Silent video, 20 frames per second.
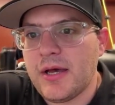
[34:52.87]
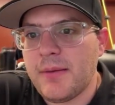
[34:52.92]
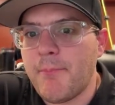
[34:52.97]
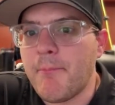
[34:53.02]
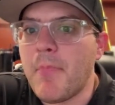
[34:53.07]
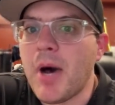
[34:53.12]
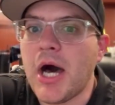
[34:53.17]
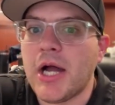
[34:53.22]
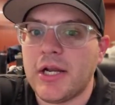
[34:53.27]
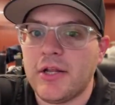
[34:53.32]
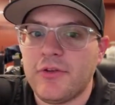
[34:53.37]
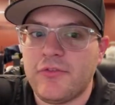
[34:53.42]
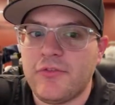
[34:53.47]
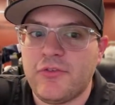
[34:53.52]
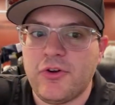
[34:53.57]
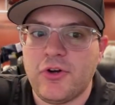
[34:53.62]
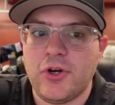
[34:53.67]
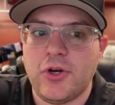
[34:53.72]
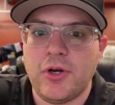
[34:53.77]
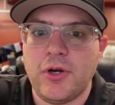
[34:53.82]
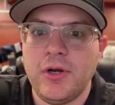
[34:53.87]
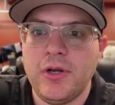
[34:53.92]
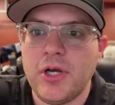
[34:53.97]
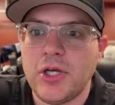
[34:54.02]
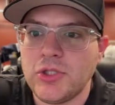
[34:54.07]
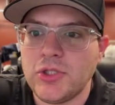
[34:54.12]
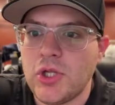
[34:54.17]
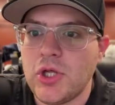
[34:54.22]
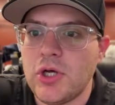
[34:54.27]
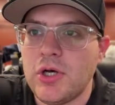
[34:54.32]
monitor
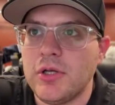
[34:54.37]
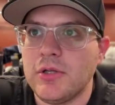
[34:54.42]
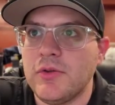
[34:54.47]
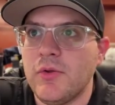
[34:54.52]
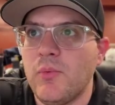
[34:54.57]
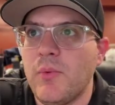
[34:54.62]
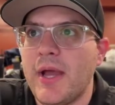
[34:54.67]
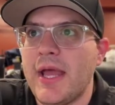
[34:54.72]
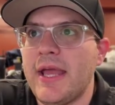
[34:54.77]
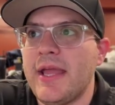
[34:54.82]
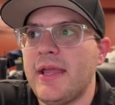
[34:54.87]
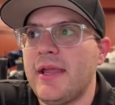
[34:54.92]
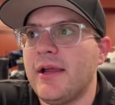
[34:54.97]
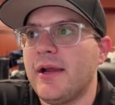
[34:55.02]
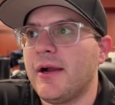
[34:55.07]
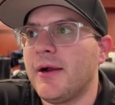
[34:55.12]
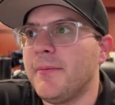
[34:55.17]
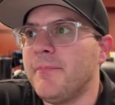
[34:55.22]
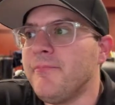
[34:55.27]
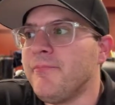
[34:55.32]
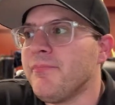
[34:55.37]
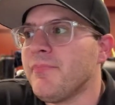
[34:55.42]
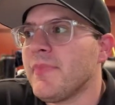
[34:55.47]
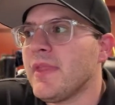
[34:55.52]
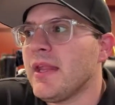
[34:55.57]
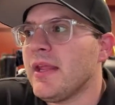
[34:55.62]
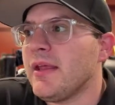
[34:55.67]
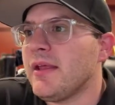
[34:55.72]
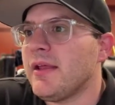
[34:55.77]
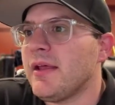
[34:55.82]
along the way here,
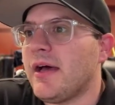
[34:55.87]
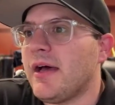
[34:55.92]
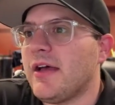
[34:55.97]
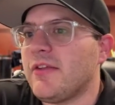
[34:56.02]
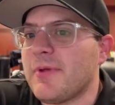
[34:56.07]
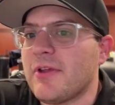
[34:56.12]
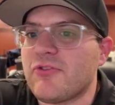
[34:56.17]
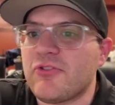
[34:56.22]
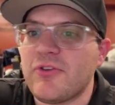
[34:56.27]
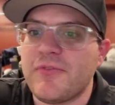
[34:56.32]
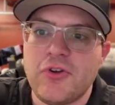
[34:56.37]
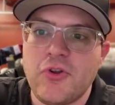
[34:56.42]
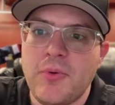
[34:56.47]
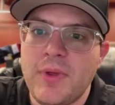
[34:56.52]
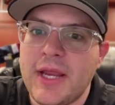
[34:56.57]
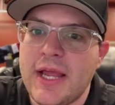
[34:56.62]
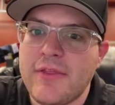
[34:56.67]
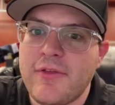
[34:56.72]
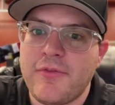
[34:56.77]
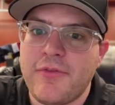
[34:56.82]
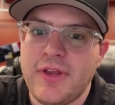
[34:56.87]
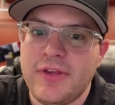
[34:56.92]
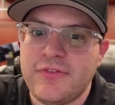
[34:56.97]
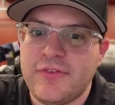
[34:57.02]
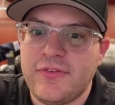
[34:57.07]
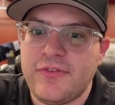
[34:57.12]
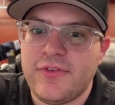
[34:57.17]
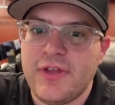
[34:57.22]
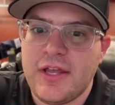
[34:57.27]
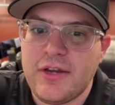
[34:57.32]
especially if you're doing other
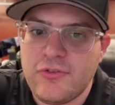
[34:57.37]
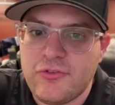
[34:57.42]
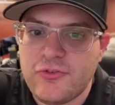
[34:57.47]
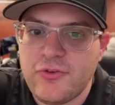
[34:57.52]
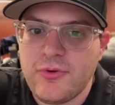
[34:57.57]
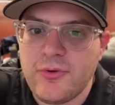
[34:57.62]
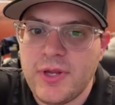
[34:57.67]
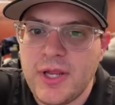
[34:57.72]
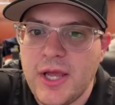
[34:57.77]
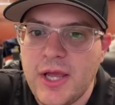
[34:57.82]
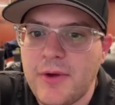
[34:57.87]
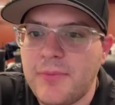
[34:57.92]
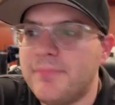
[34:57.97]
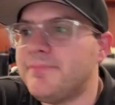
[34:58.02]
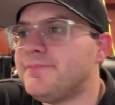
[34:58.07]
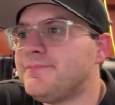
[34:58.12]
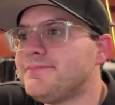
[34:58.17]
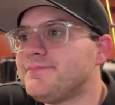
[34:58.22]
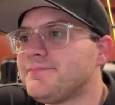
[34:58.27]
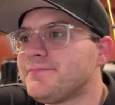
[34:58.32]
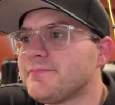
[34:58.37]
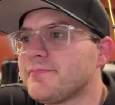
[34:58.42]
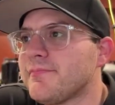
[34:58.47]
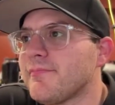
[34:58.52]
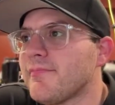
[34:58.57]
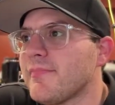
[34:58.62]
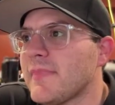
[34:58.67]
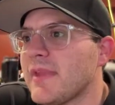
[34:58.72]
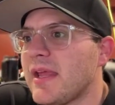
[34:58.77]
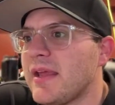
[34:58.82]
things inside a studio.
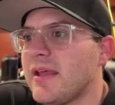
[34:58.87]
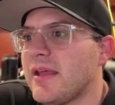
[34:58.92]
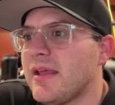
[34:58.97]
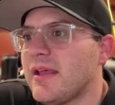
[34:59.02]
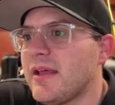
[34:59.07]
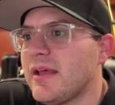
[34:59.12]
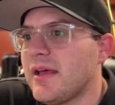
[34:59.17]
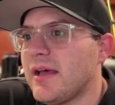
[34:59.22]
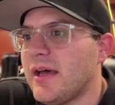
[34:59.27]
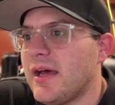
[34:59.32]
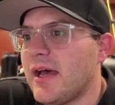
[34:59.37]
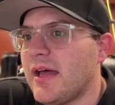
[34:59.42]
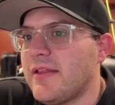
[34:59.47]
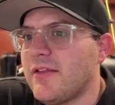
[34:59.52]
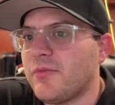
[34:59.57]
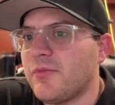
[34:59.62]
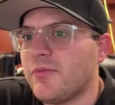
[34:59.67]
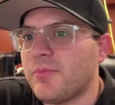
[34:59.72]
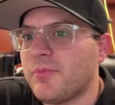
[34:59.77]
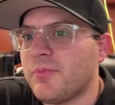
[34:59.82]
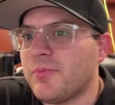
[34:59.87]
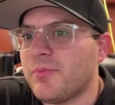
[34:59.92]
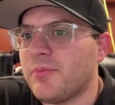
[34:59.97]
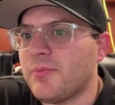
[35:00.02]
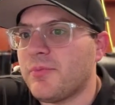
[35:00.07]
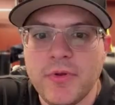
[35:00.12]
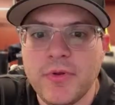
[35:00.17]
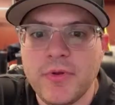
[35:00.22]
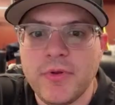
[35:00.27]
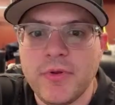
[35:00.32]
Let's probably
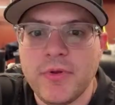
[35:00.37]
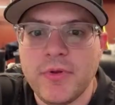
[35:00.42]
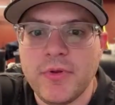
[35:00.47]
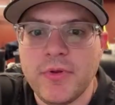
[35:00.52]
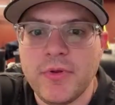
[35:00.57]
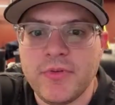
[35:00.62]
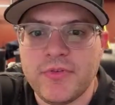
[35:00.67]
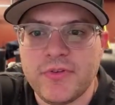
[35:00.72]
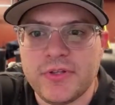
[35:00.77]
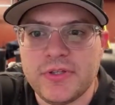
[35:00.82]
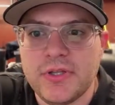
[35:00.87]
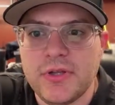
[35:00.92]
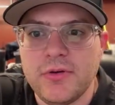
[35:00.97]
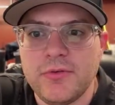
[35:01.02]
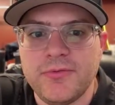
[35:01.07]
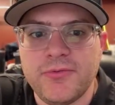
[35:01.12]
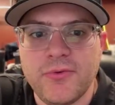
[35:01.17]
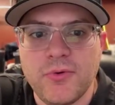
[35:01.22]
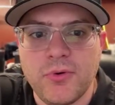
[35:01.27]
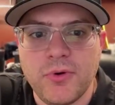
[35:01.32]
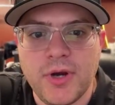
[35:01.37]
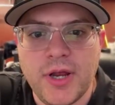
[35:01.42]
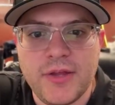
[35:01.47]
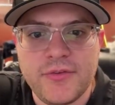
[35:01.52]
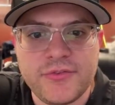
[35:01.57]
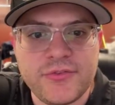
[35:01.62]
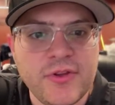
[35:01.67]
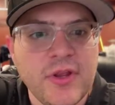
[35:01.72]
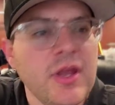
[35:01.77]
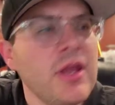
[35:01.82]
take a moment to load for
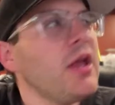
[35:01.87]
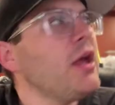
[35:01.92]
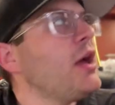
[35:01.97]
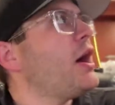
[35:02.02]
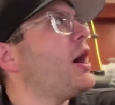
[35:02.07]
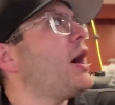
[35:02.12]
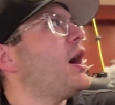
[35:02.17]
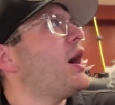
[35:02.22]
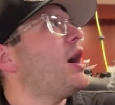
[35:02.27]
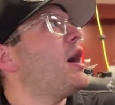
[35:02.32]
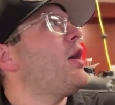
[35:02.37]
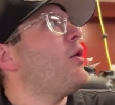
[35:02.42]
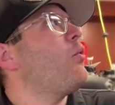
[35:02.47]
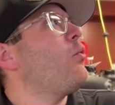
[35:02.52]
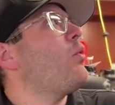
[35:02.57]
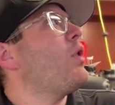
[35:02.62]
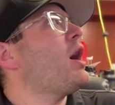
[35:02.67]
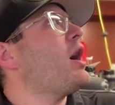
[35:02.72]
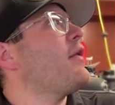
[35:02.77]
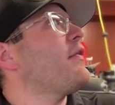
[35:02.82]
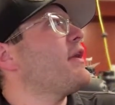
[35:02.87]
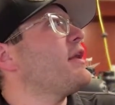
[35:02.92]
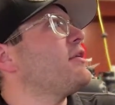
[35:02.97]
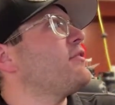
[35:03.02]
us. While that